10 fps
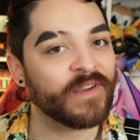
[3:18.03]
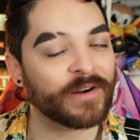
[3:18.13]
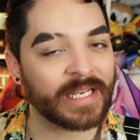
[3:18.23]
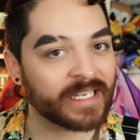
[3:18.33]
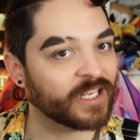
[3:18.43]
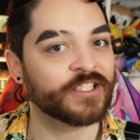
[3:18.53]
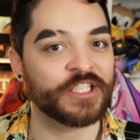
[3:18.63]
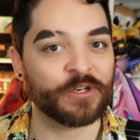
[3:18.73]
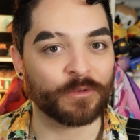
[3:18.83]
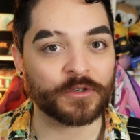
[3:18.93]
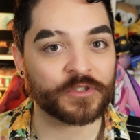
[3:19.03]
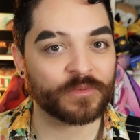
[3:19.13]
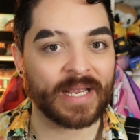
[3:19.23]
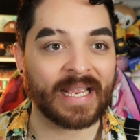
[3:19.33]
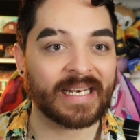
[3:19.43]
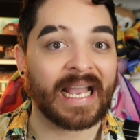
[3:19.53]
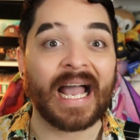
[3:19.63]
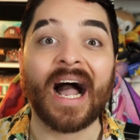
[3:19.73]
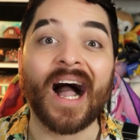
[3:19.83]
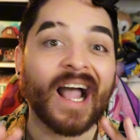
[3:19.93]
very Roserade.
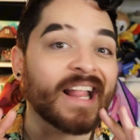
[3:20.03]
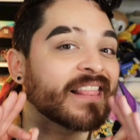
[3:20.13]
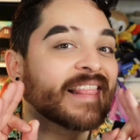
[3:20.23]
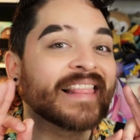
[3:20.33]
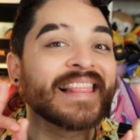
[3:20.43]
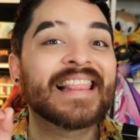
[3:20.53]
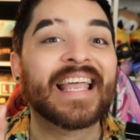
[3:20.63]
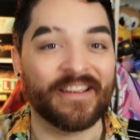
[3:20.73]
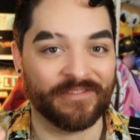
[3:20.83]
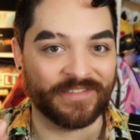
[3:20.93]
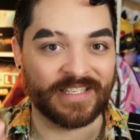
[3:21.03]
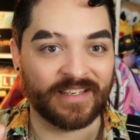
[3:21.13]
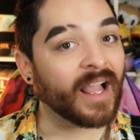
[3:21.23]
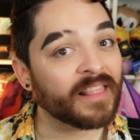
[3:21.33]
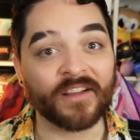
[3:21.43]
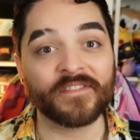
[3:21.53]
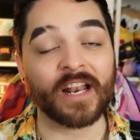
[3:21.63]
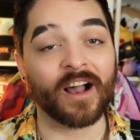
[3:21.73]
I lived. I love that